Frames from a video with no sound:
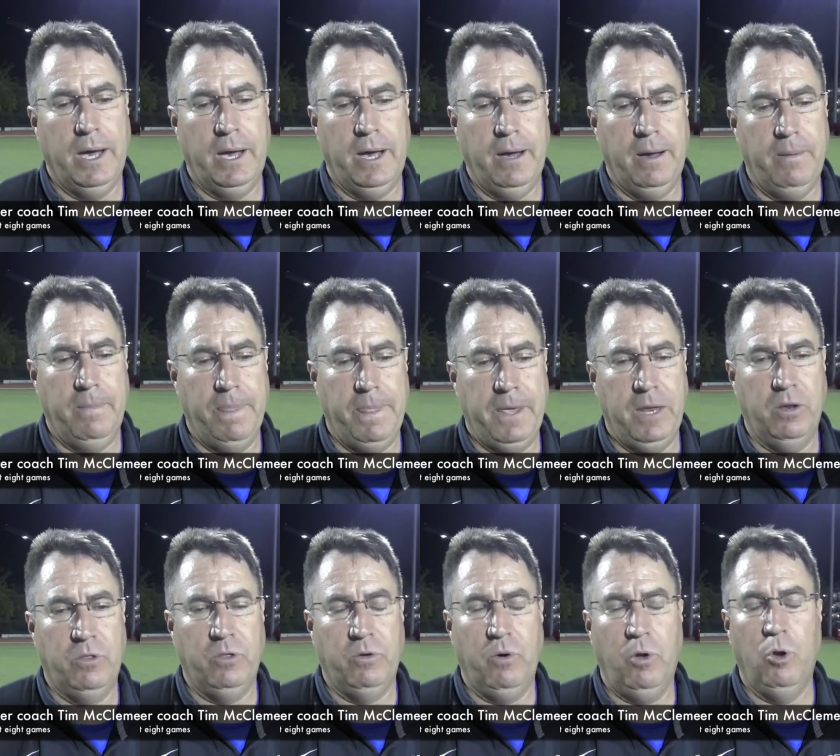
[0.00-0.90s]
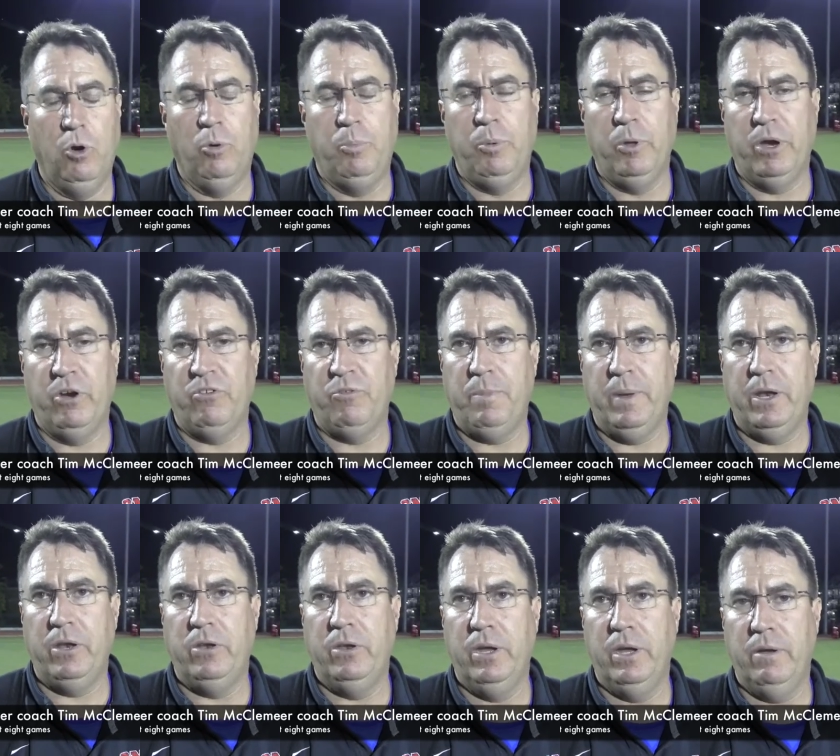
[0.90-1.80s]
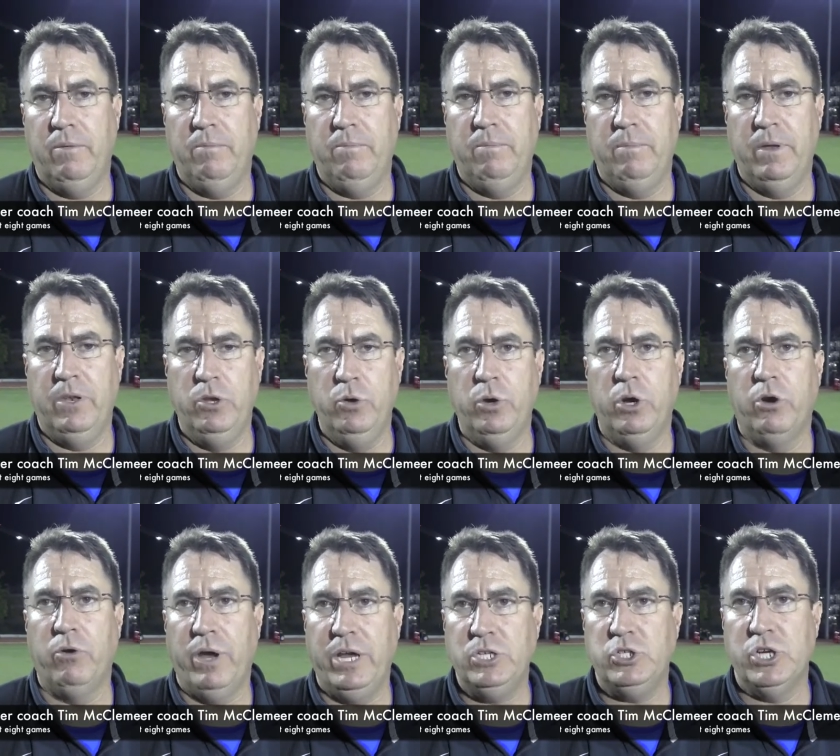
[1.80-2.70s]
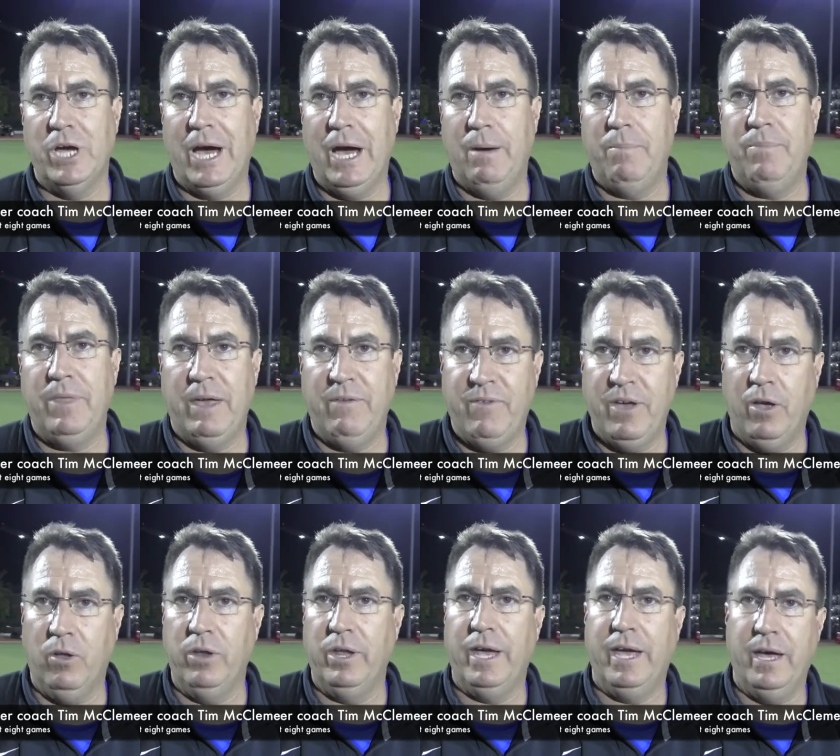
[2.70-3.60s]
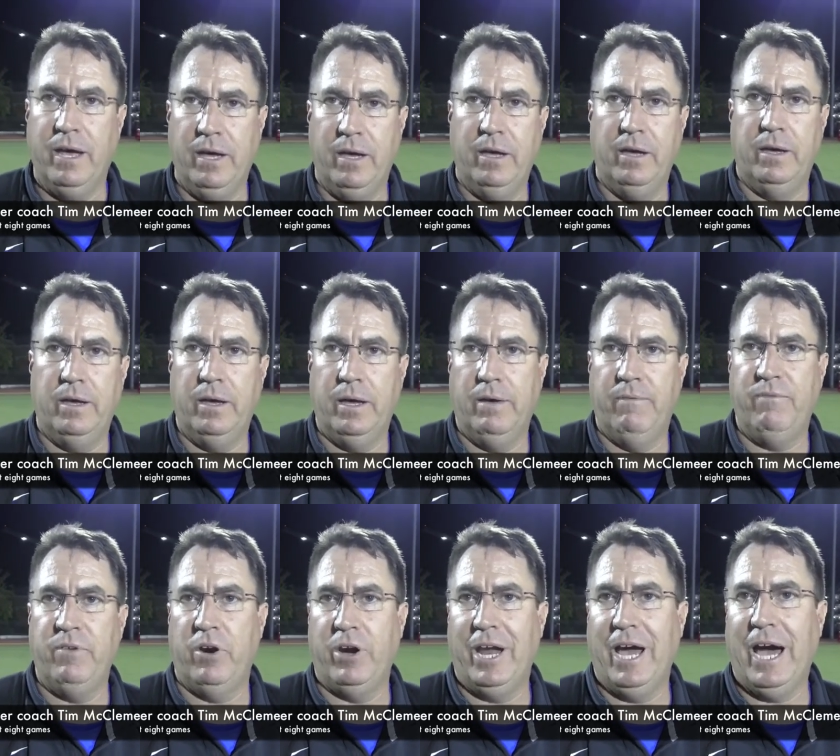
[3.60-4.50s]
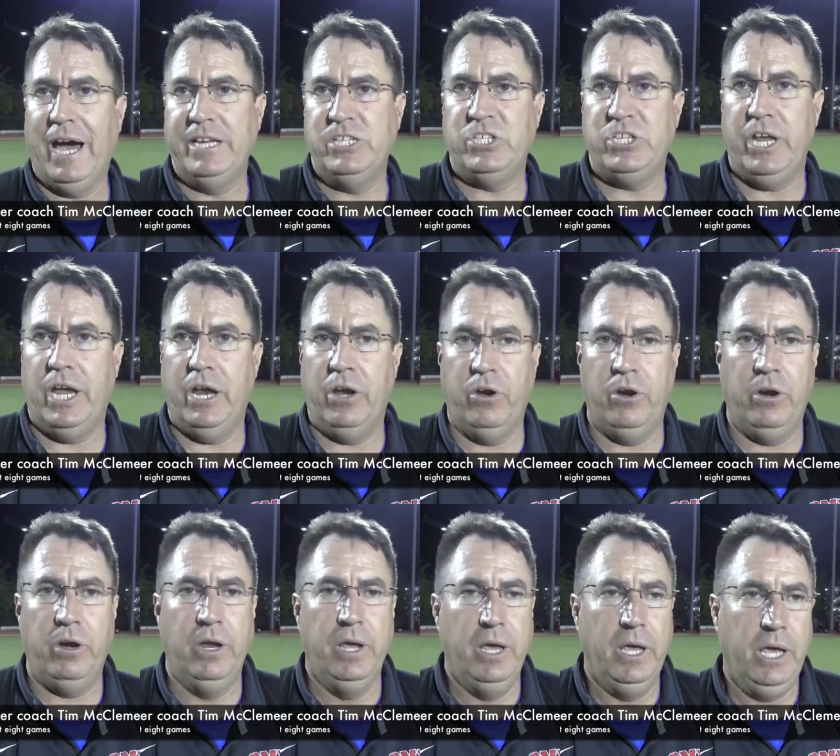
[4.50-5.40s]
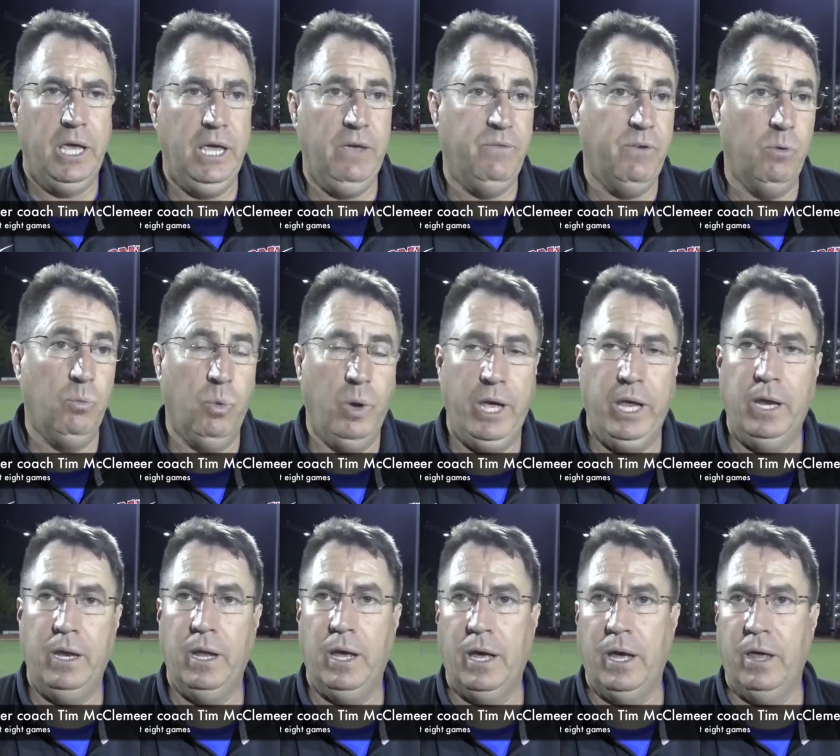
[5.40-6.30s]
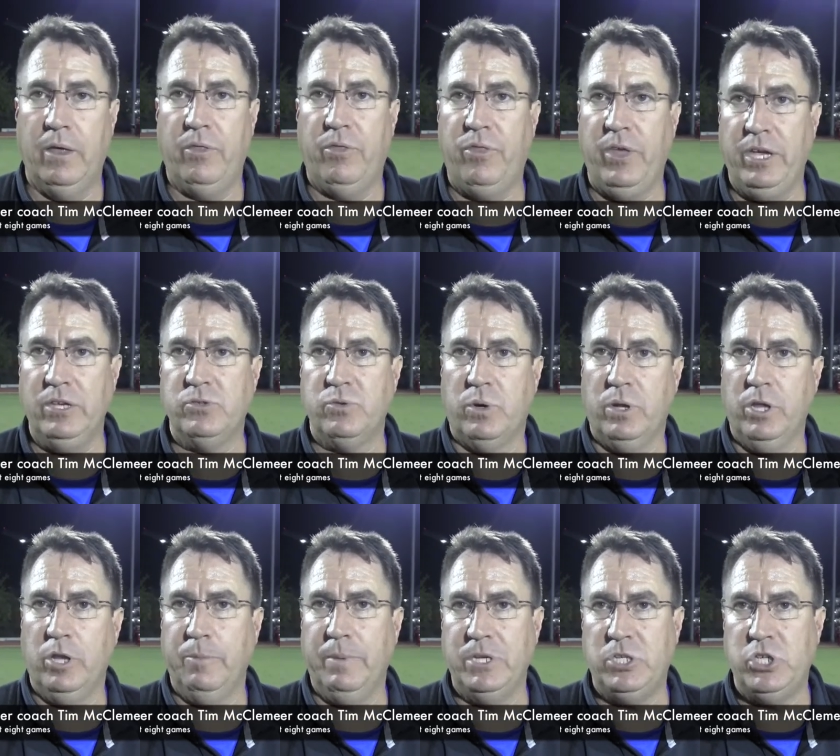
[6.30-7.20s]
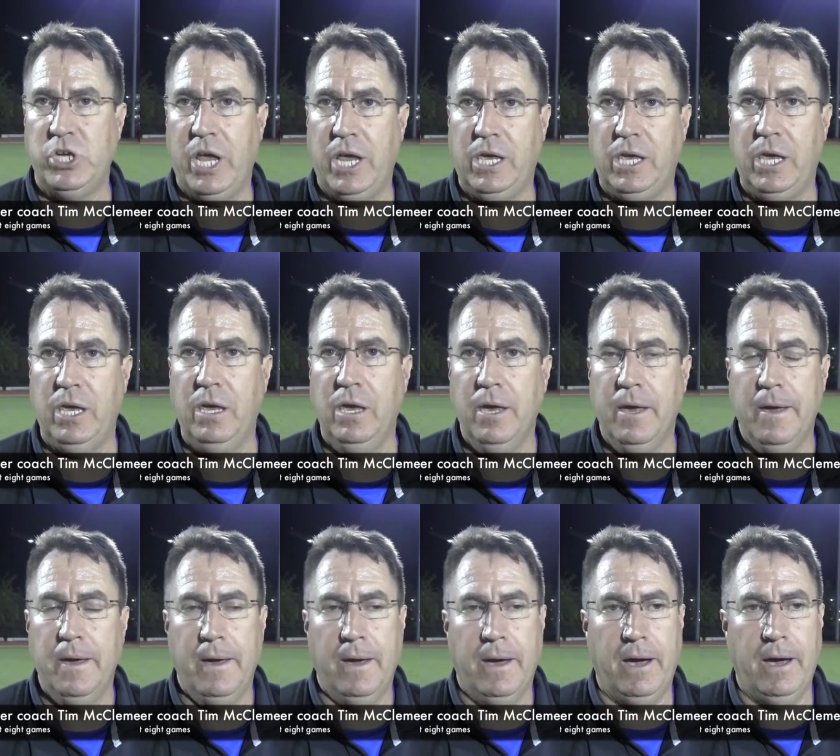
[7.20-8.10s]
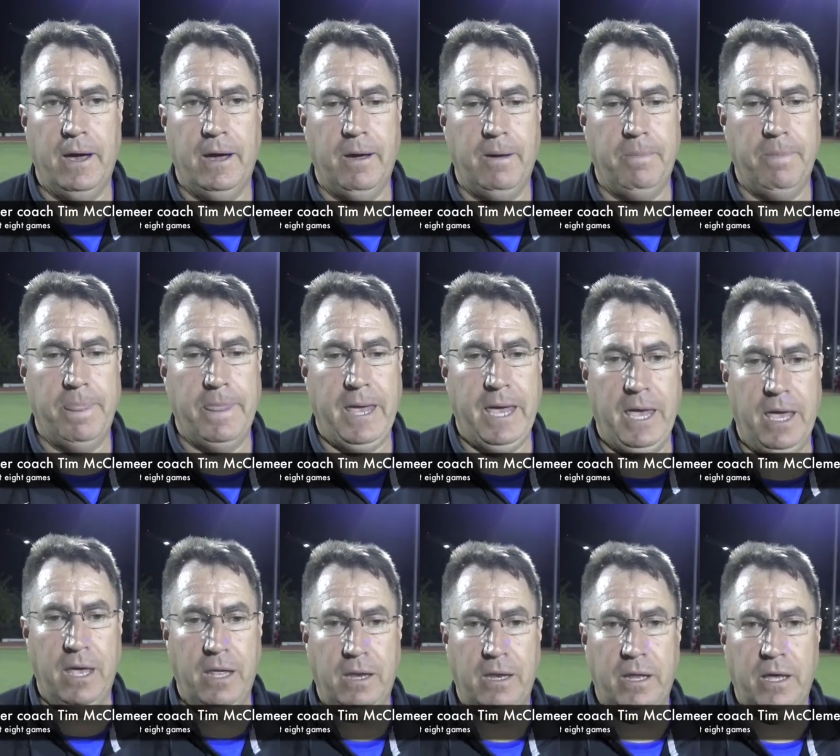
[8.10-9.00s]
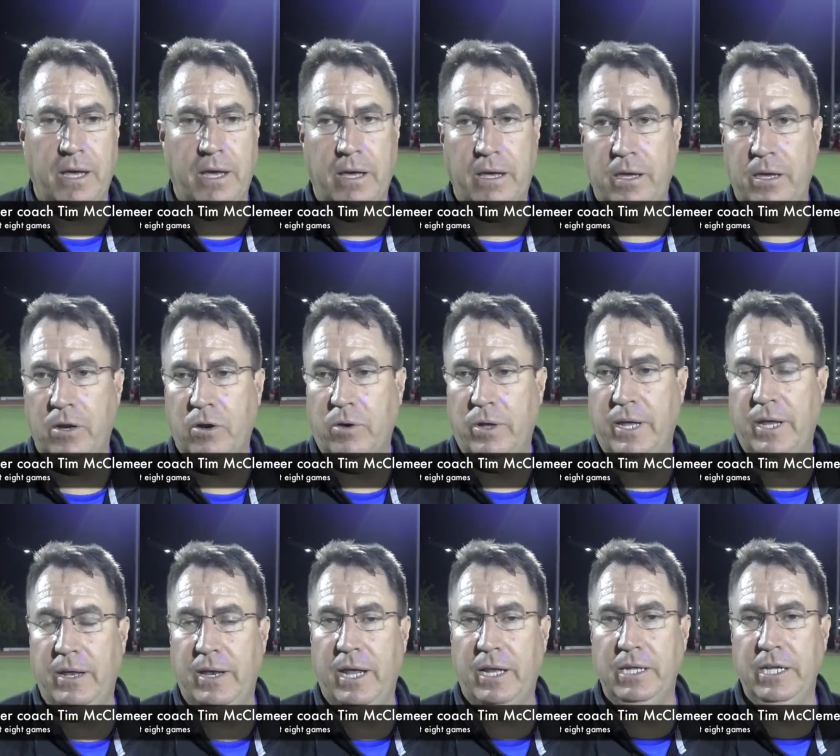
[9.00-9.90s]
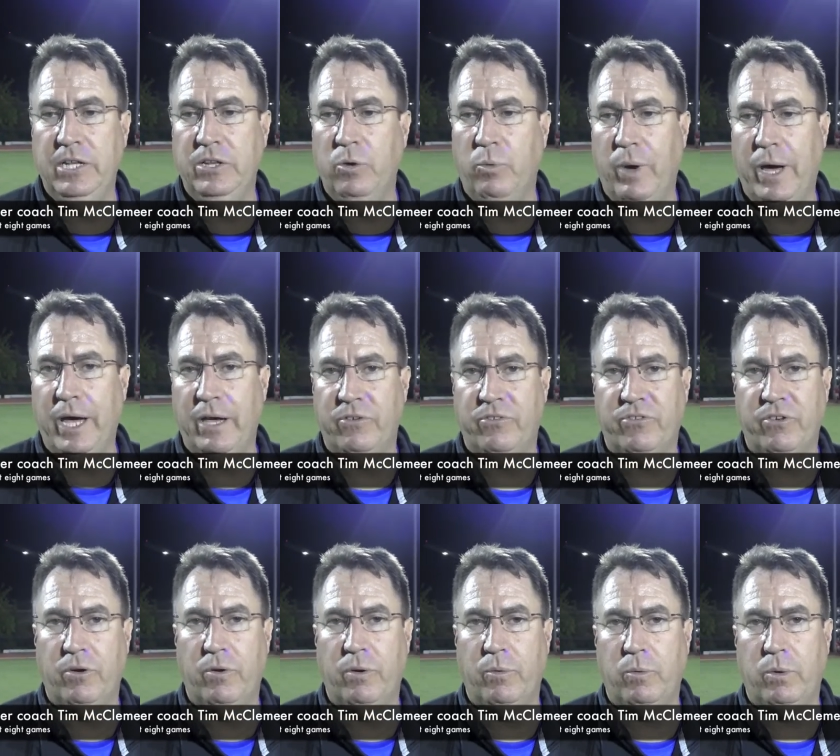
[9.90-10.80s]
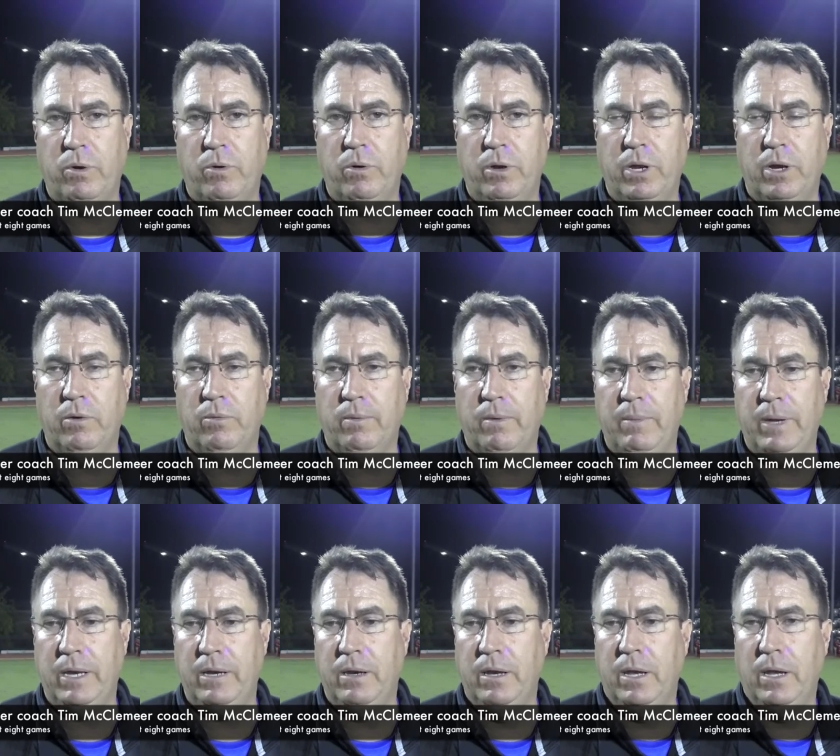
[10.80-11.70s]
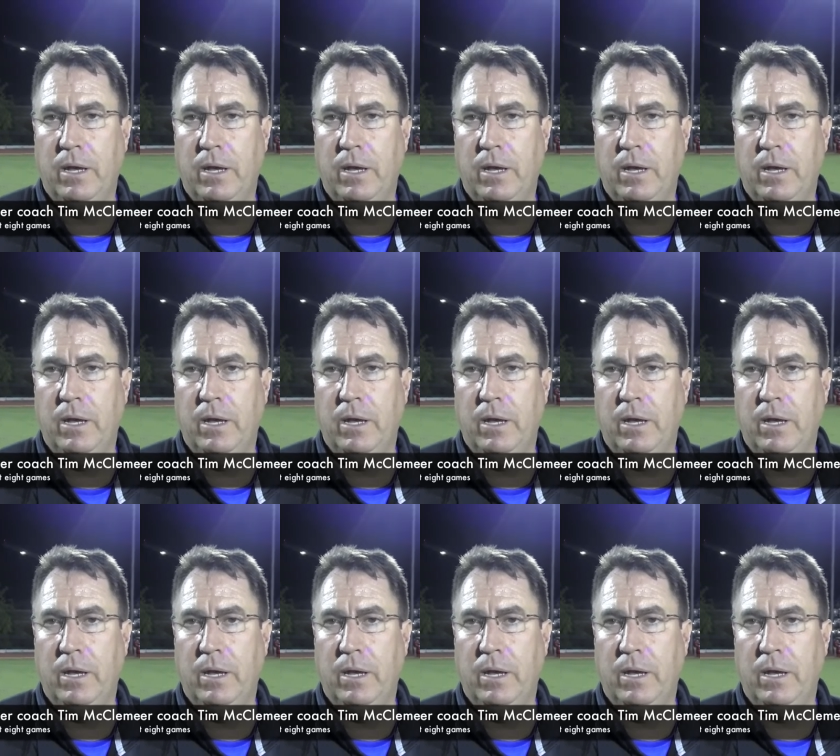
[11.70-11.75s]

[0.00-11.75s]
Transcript: um, you know, the older players have been been doing a great job. They've held a, a very high standard, even when uh, things were a little bit shaky. Um, and uh, you know, and, and, they lead the way. So we're, you know, I mean,